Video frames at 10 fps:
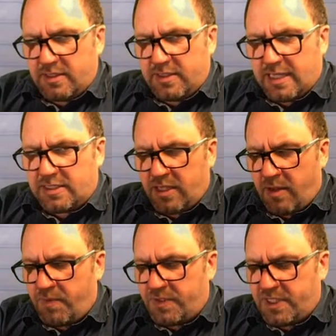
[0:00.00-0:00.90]
got
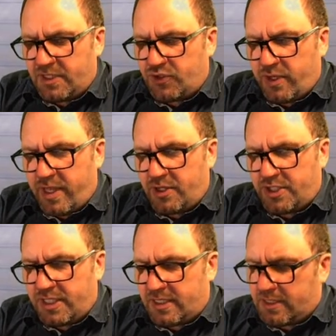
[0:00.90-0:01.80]
some potential
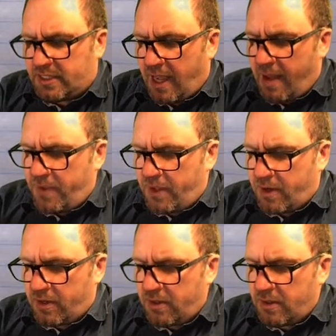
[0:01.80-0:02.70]
energy at the top
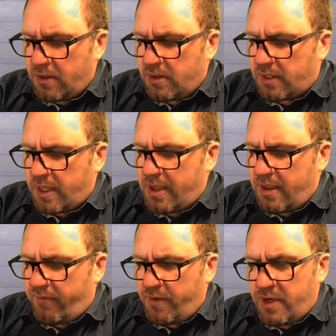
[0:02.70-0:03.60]
here. Okay,
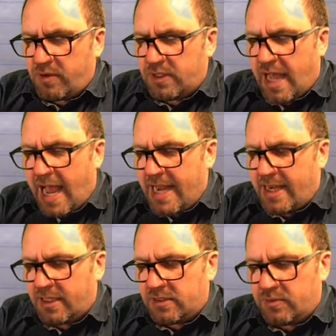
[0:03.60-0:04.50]
if we know what the height
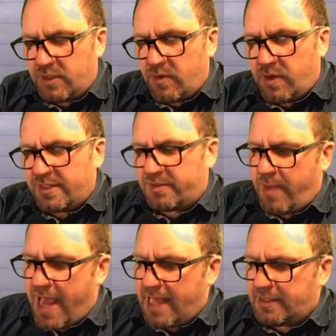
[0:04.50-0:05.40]
is and we know what his
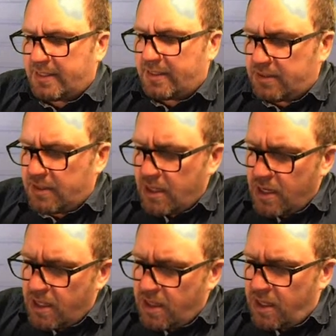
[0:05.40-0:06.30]
mass is,
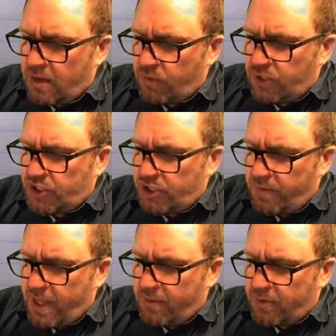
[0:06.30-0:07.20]
then we should
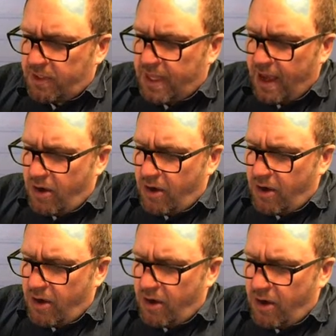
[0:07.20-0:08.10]
be able to
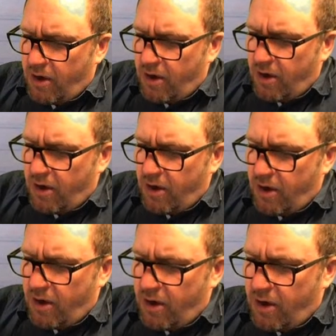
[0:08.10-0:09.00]
calculate our
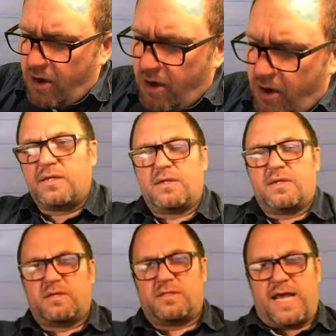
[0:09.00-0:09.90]
velocity
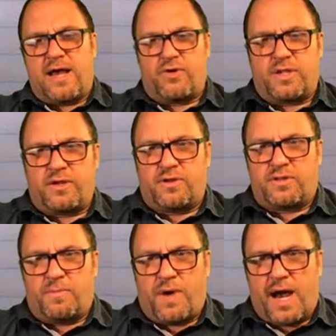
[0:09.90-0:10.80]
down here at
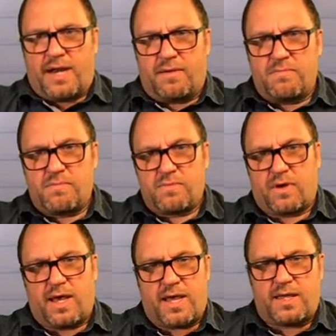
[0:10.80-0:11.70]
the bottom.
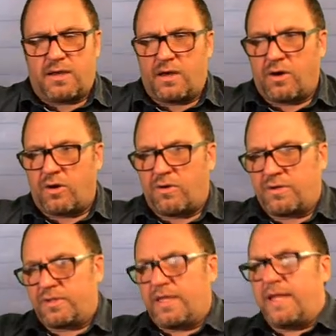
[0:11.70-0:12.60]
Alright, oh,
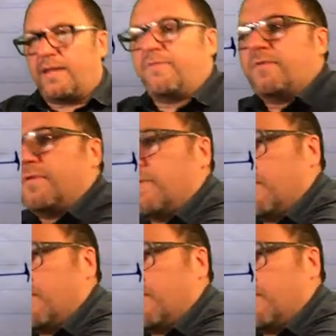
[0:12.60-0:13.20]
and you can't even